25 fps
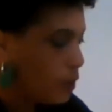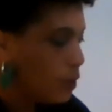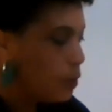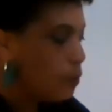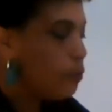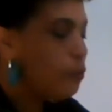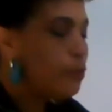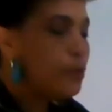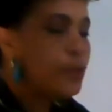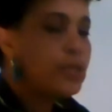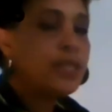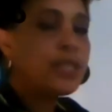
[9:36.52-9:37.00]

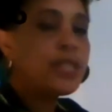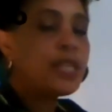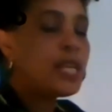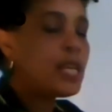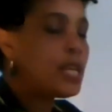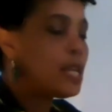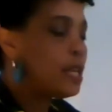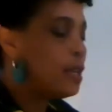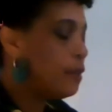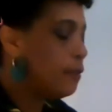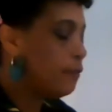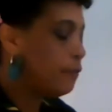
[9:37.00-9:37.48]

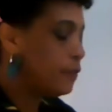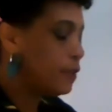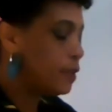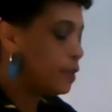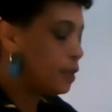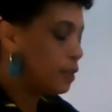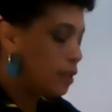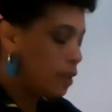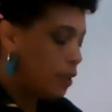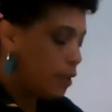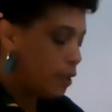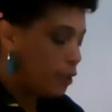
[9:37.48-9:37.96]
received
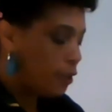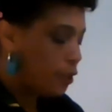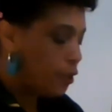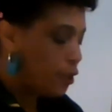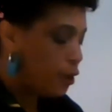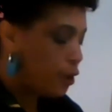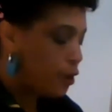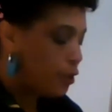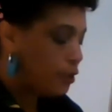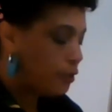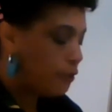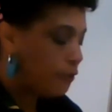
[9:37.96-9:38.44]

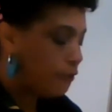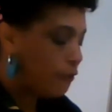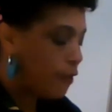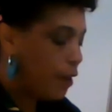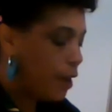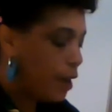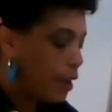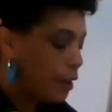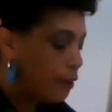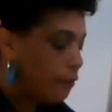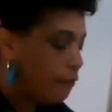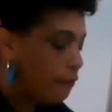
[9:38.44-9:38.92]

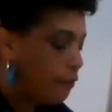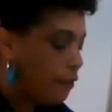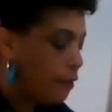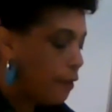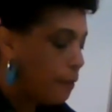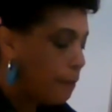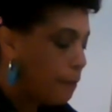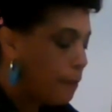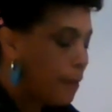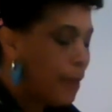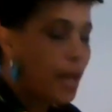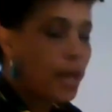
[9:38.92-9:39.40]
35
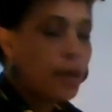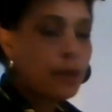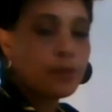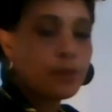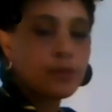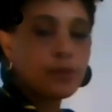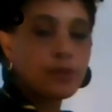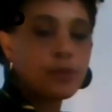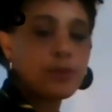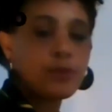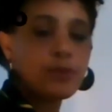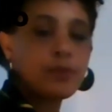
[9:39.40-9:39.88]

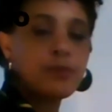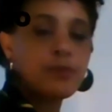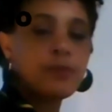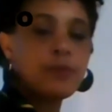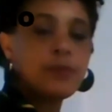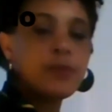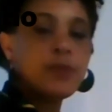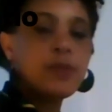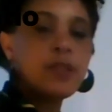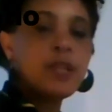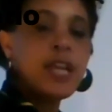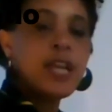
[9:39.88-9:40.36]
pounds.
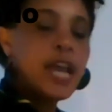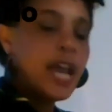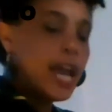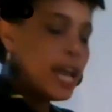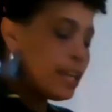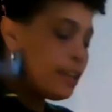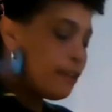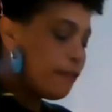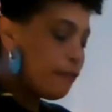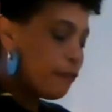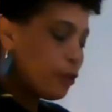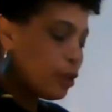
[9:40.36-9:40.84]
And
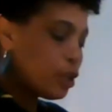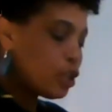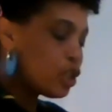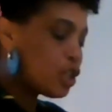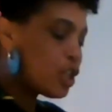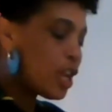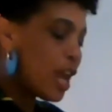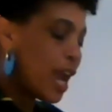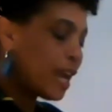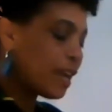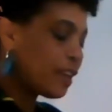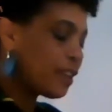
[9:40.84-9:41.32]
if we
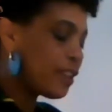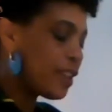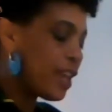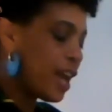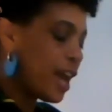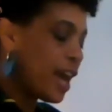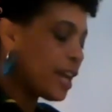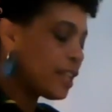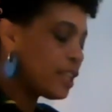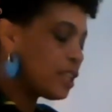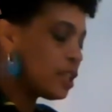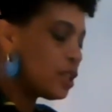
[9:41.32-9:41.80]
check
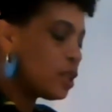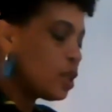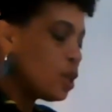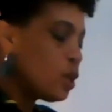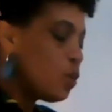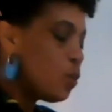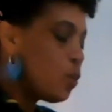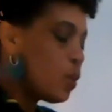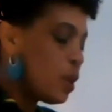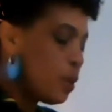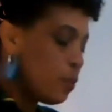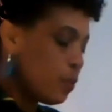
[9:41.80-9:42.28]
that,
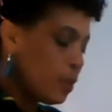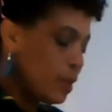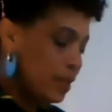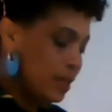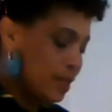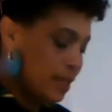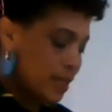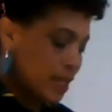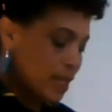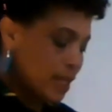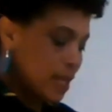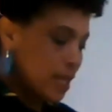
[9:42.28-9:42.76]
we will
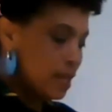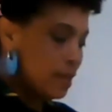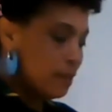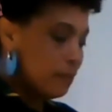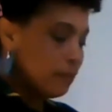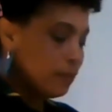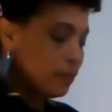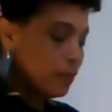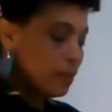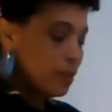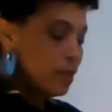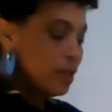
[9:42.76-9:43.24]
see
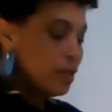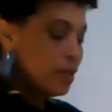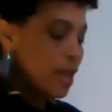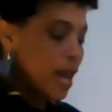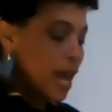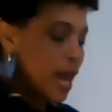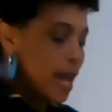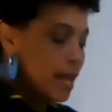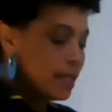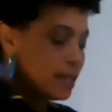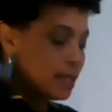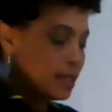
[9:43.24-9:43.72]

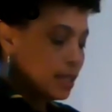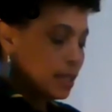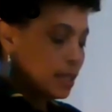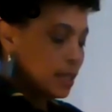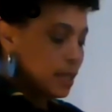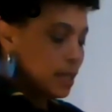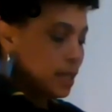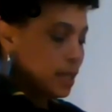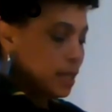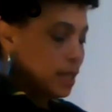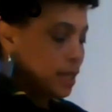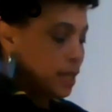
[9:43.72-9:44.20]
that
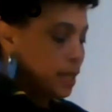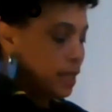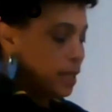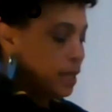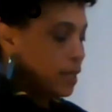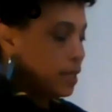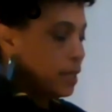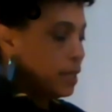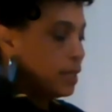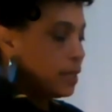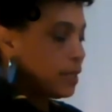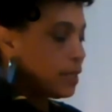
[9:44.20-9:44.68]

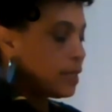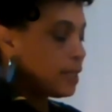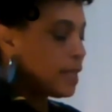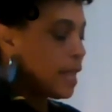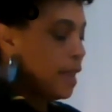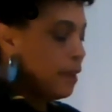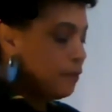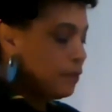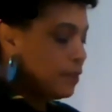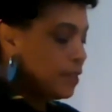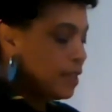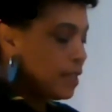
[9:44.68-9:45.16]

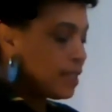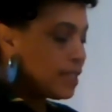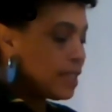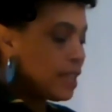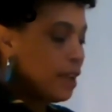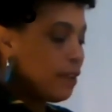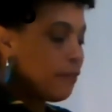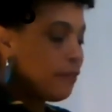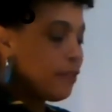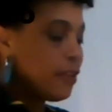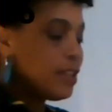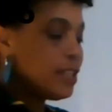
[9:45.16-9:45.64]

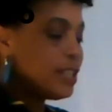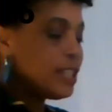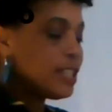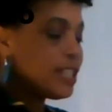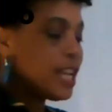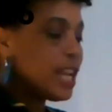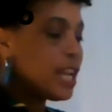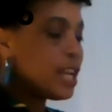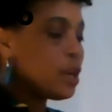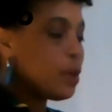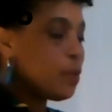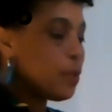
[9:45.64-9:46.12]
77
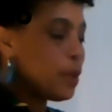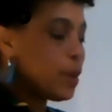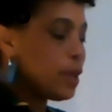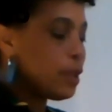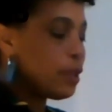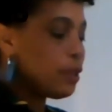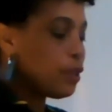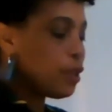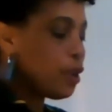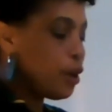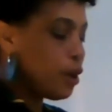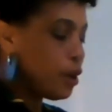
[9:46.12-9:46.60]
take
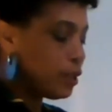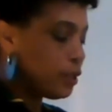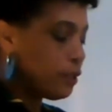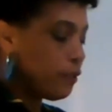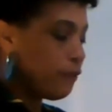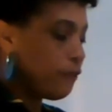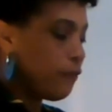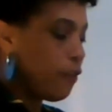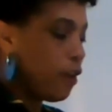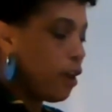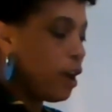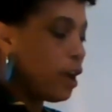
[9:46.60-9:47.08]
away
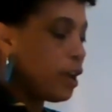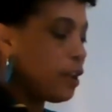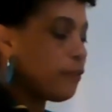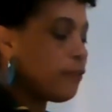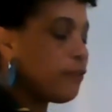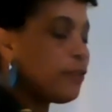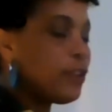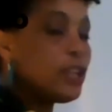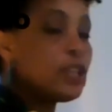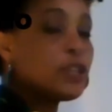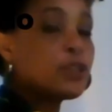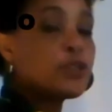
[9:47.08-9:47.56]
35
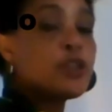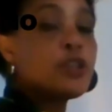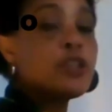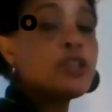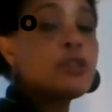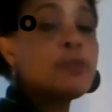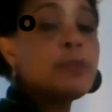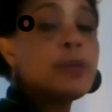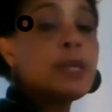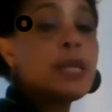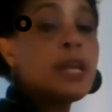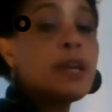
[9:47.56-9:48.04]
is going
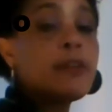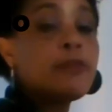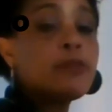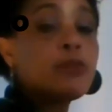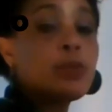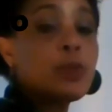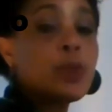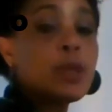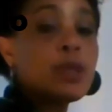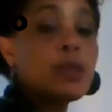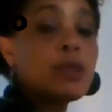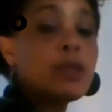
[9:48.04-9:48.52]
to be left
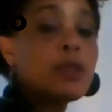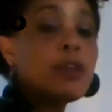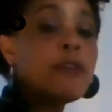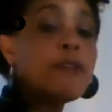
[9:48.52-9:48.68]
with